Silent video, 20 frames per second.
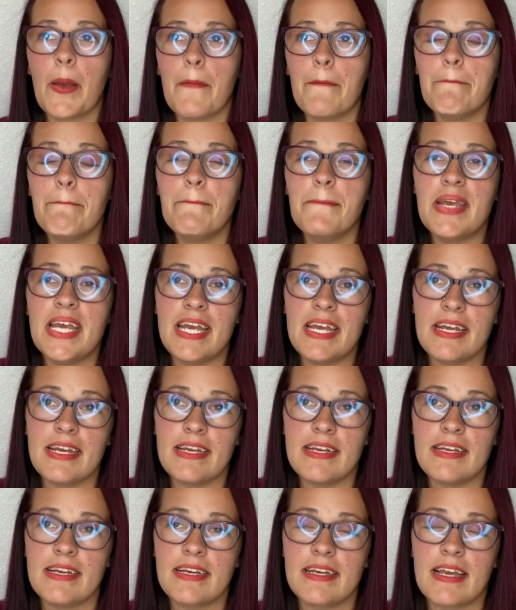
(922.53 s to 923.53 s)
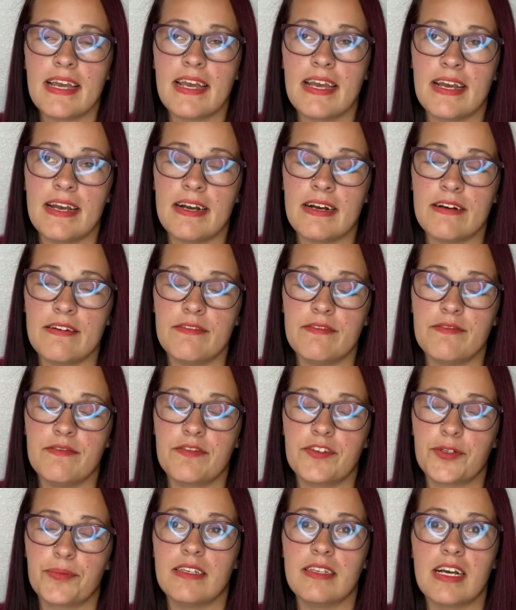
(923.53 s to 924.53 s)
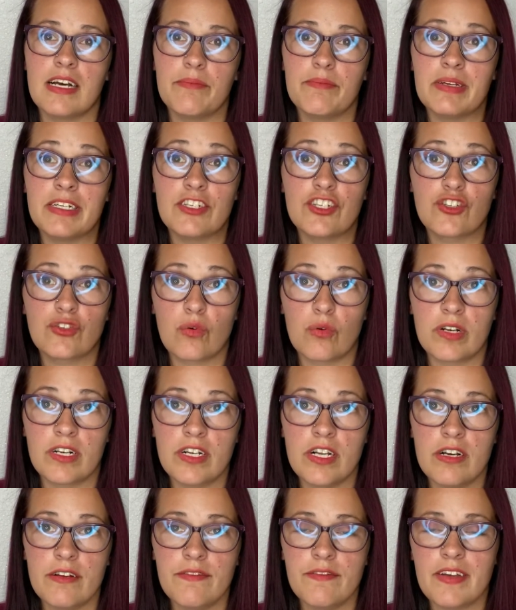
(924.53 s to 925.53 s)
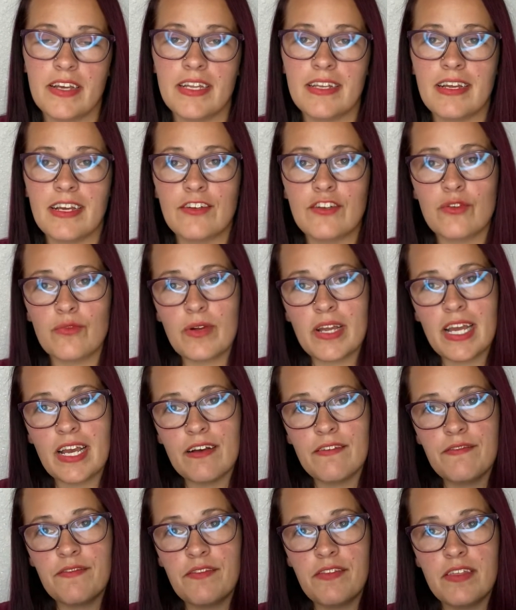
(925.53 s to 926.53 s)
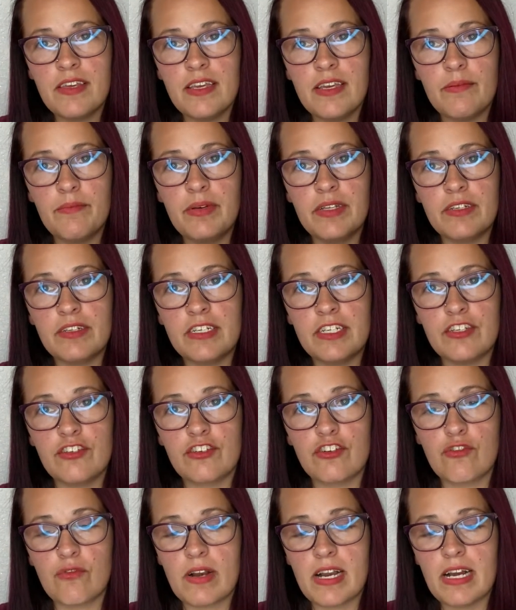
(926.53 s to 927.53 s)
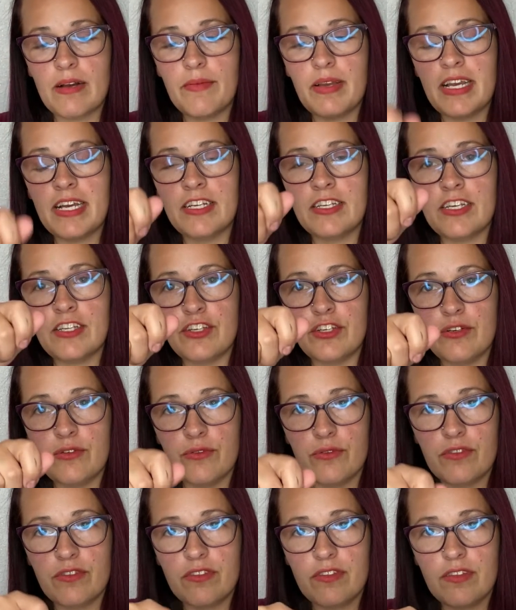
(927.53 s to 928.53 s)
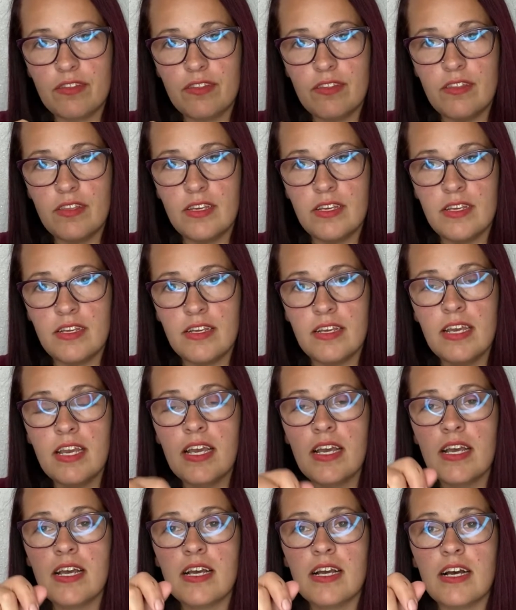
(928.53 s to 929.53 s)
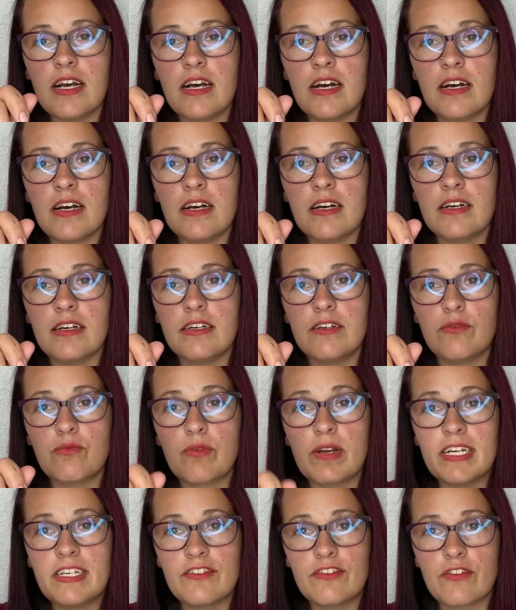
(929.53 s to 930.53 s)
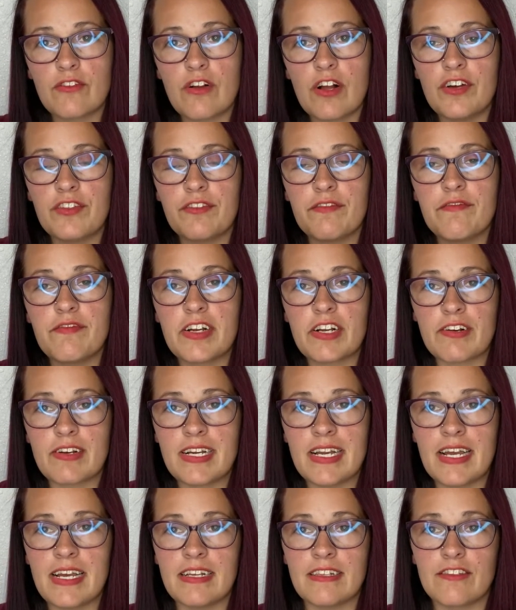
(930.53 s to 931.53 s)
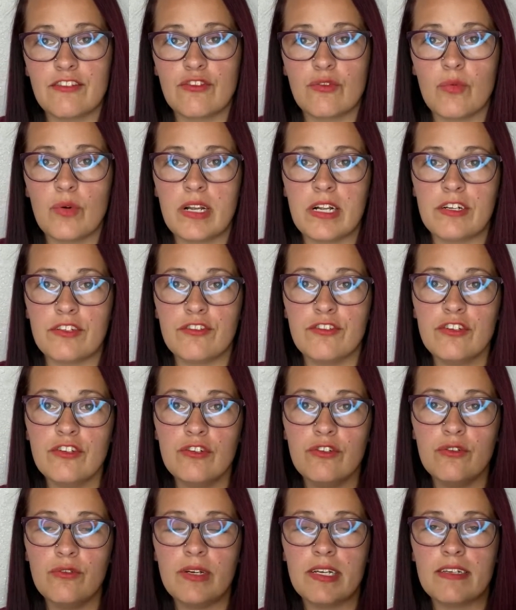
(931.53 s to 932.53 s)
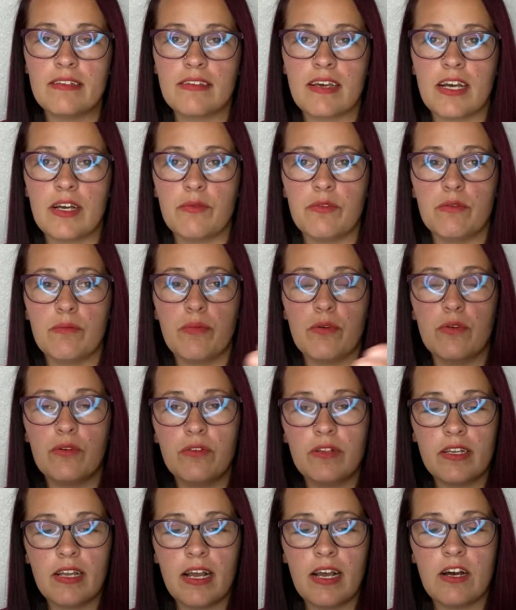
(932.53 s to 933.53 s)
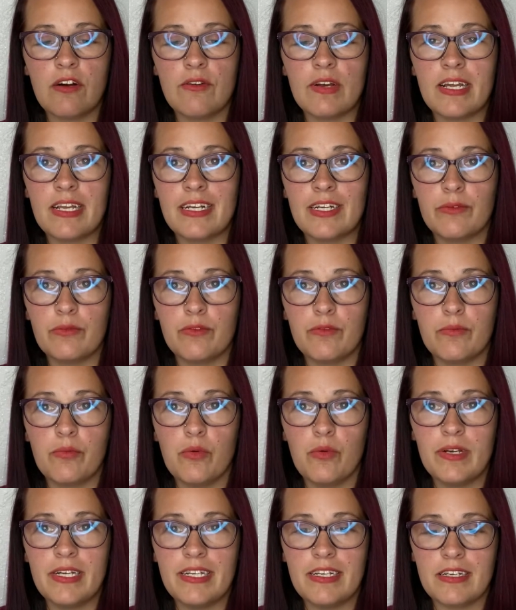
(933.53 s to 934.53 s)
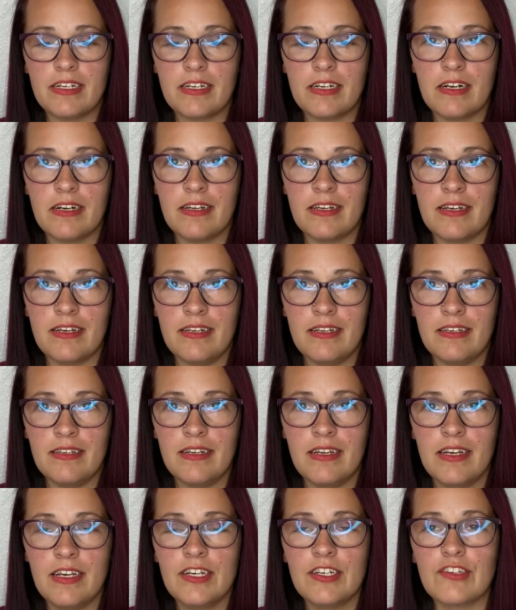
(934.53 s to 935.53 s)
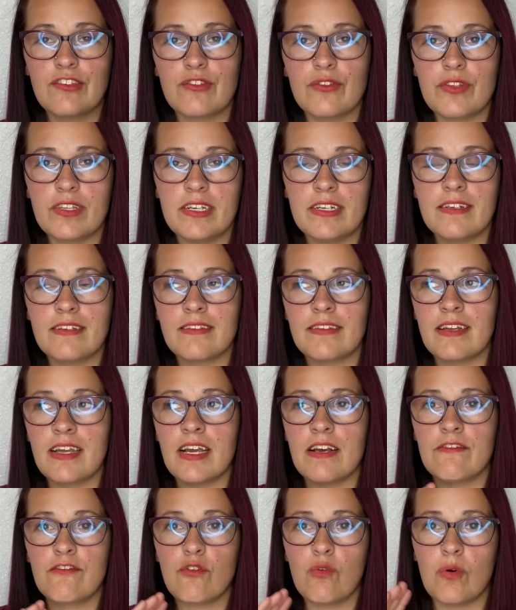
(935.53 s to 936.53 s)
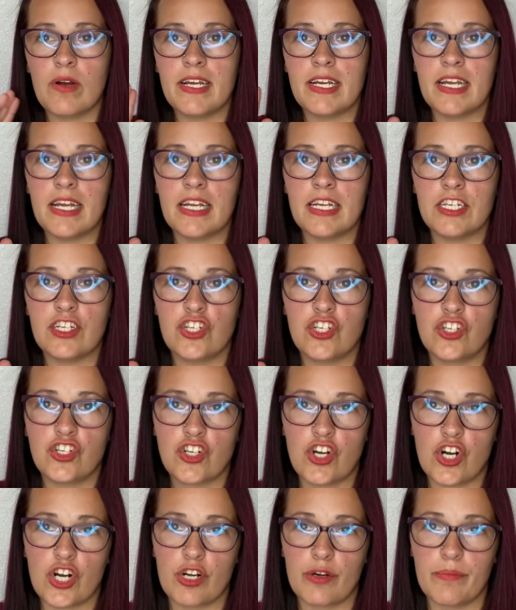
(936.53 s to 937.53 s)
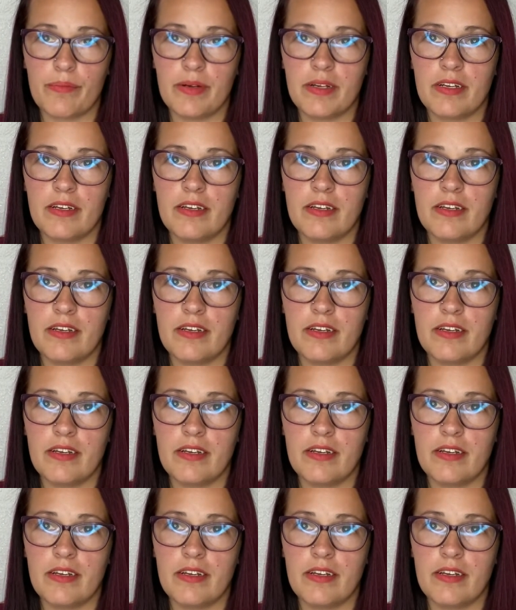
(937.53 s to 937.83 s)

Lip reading: may have not been short enough and I don't have the ability to grab and then use the razor on the very end. So what I'll do is I will pull it out and I will point cut it so that it doesn't have quite a sharp